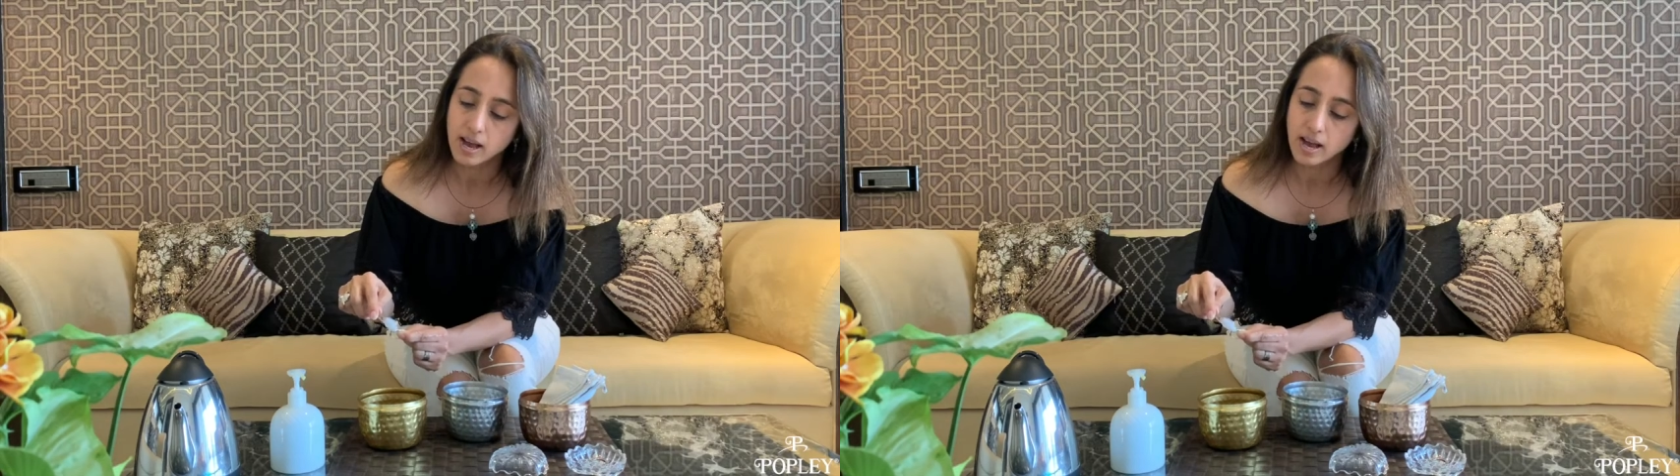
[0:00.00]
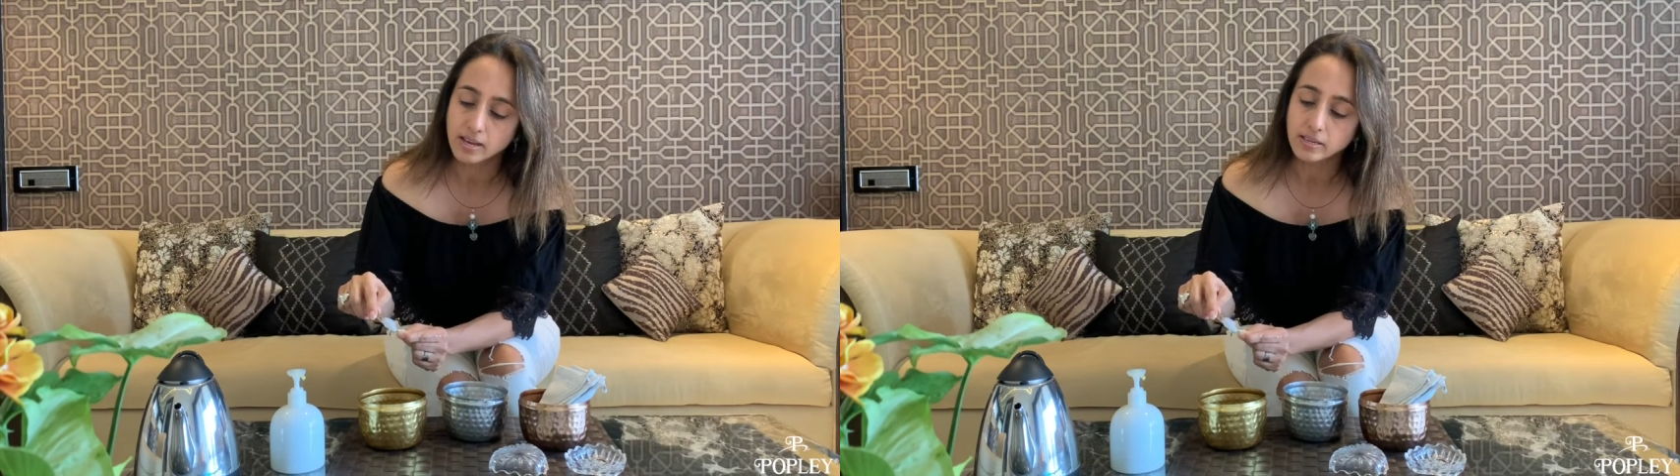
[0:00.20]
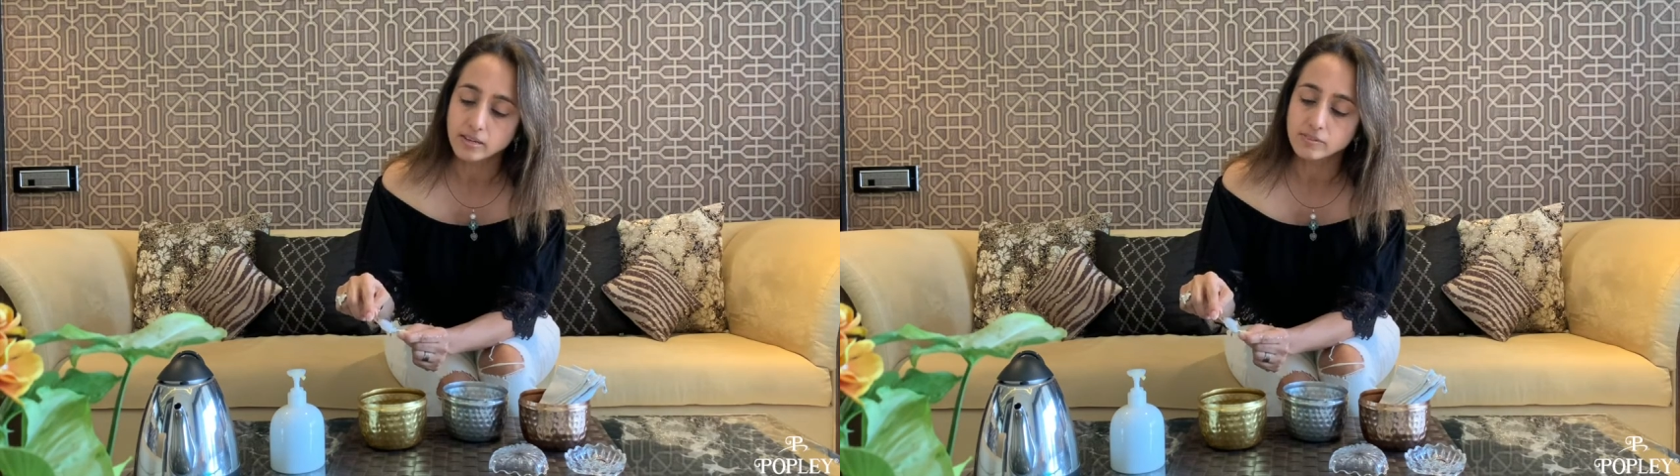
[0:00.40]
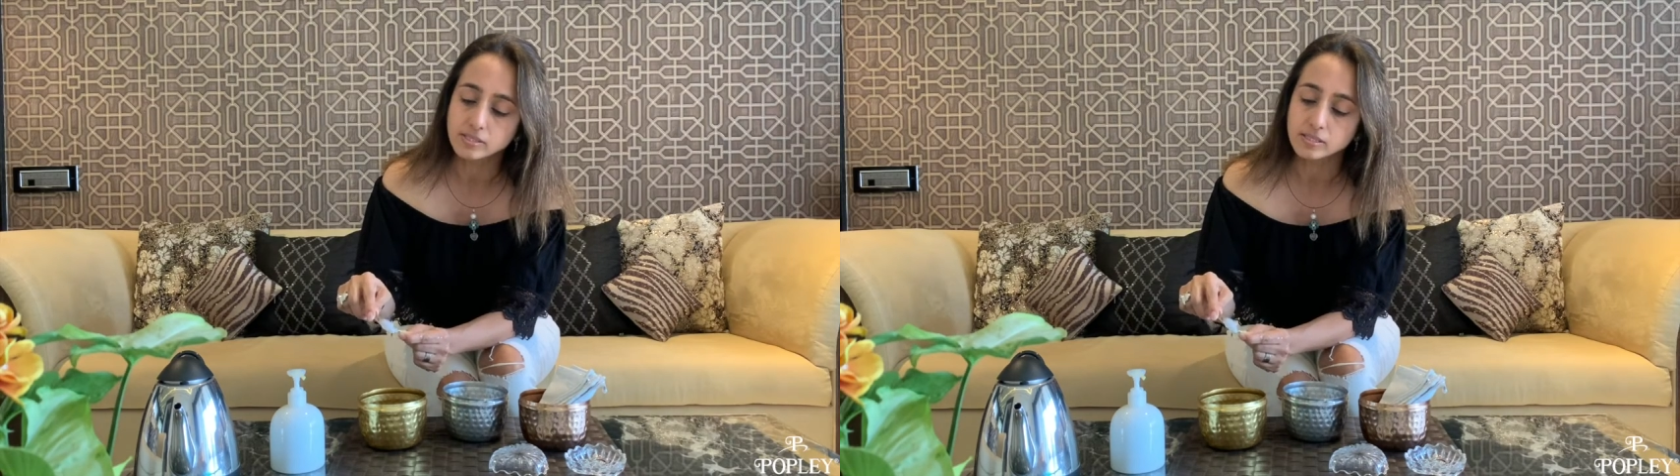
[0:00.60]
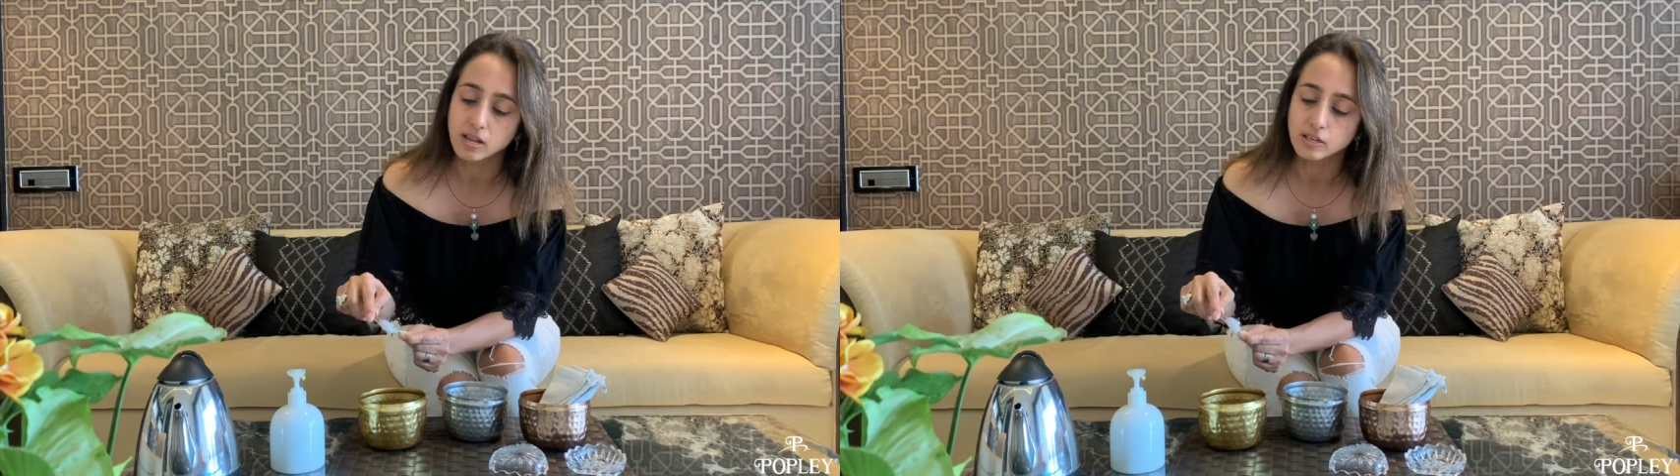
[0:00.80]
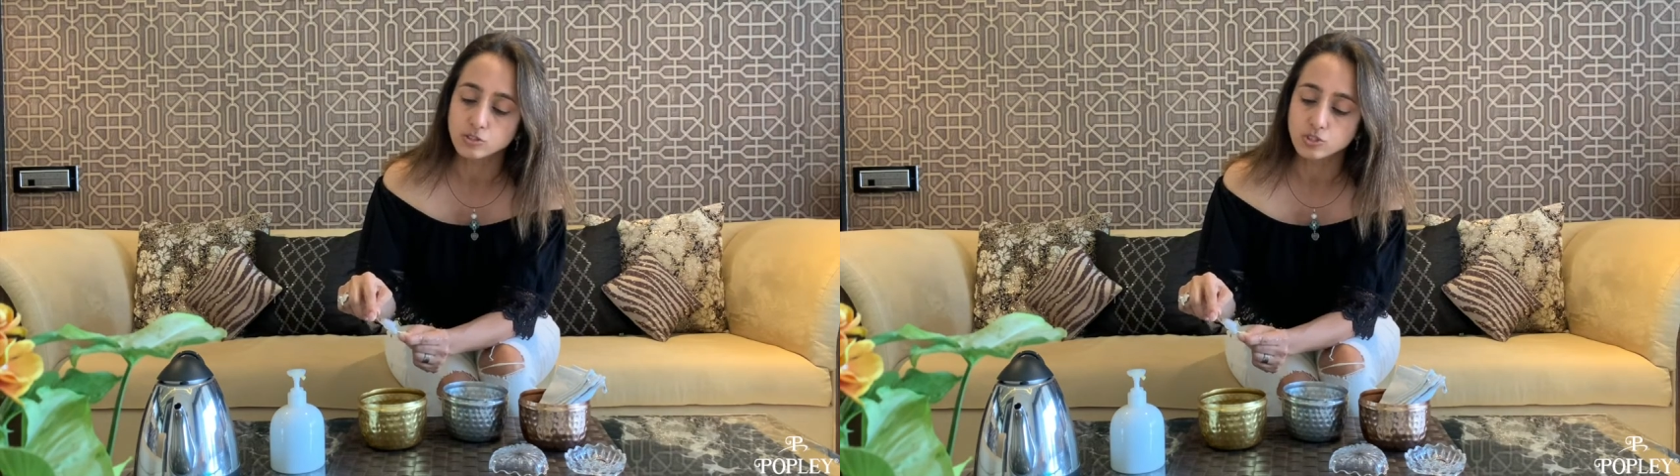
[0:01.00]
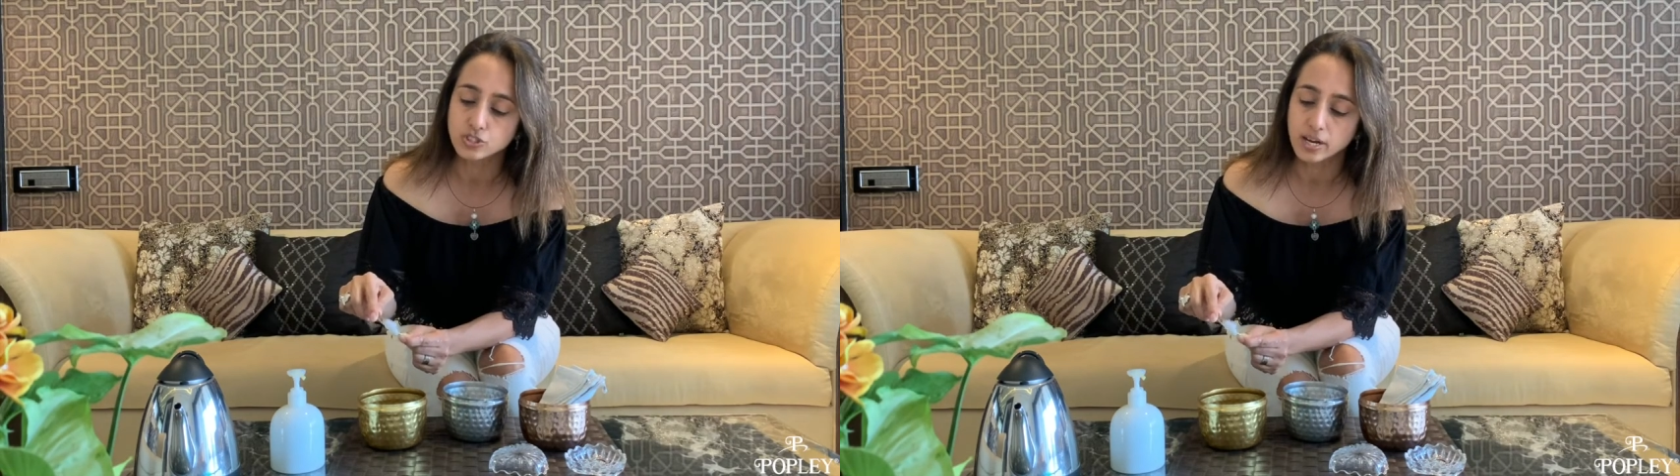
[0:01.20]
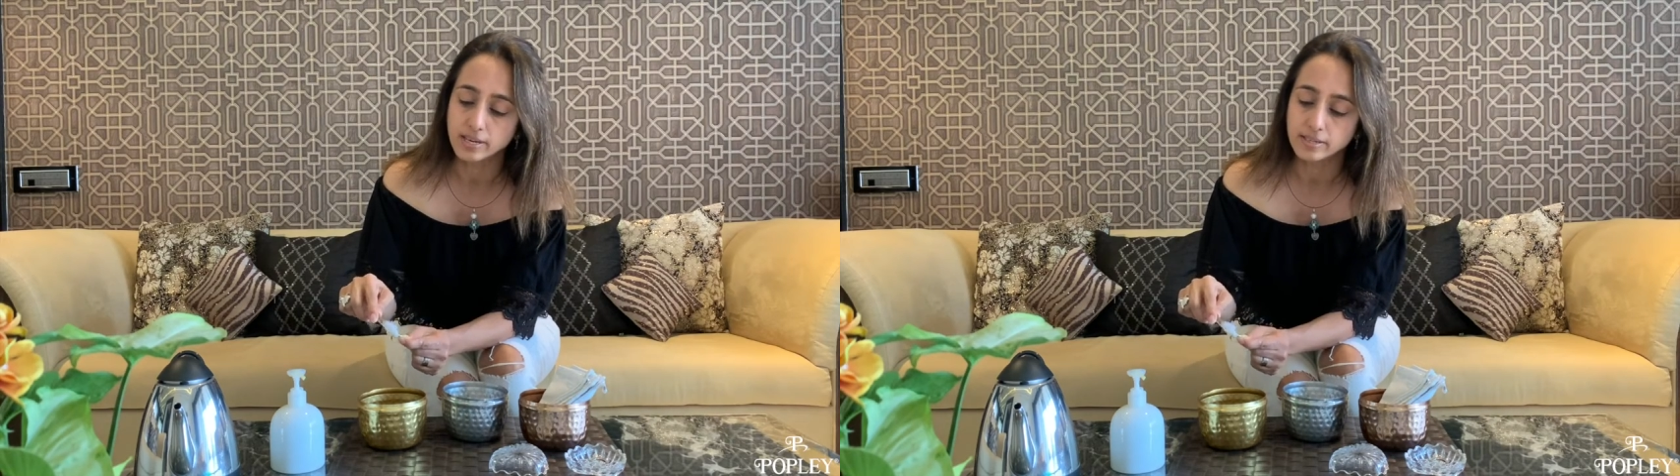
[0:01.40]
and give it a nice
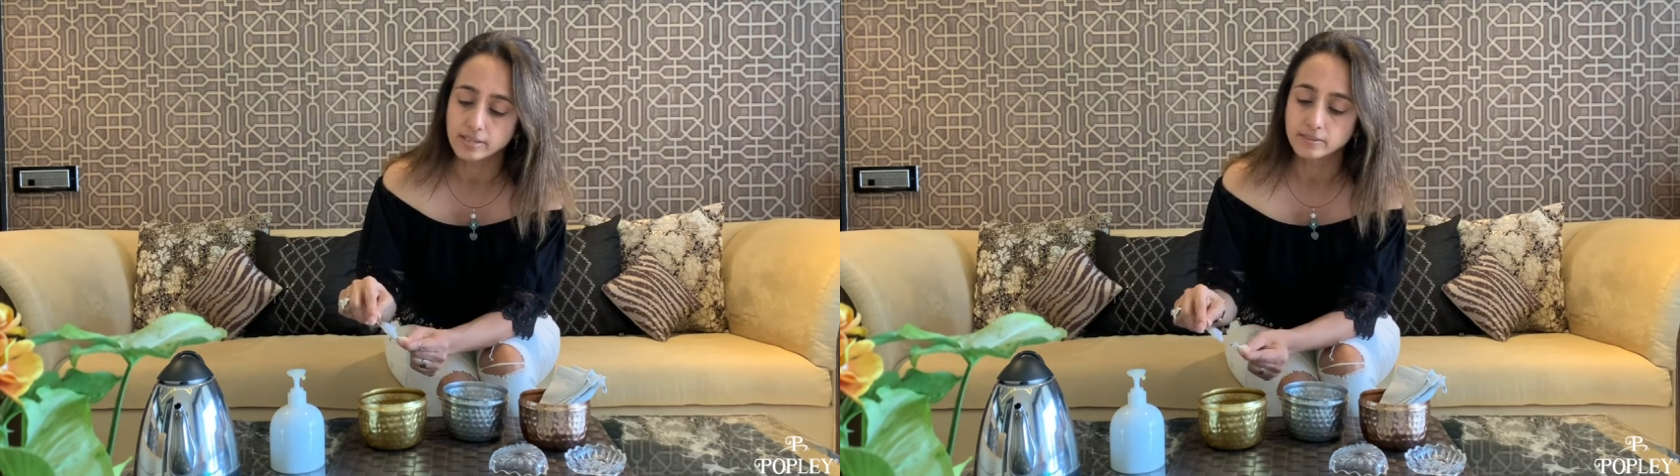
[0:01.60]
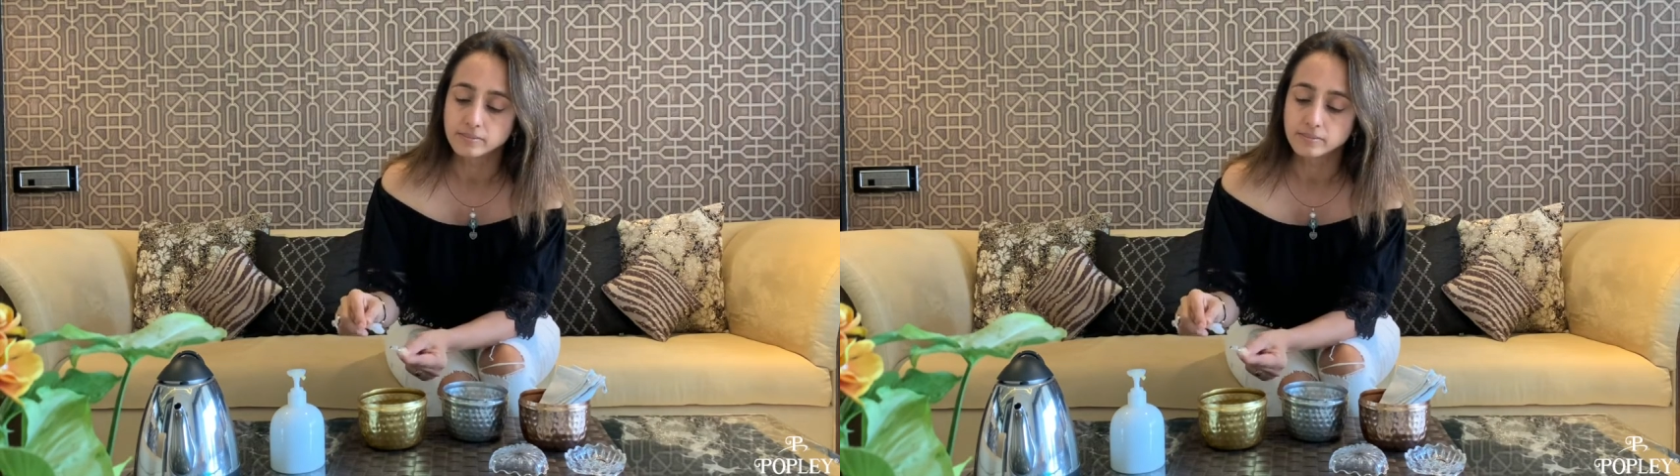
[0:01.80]
shine.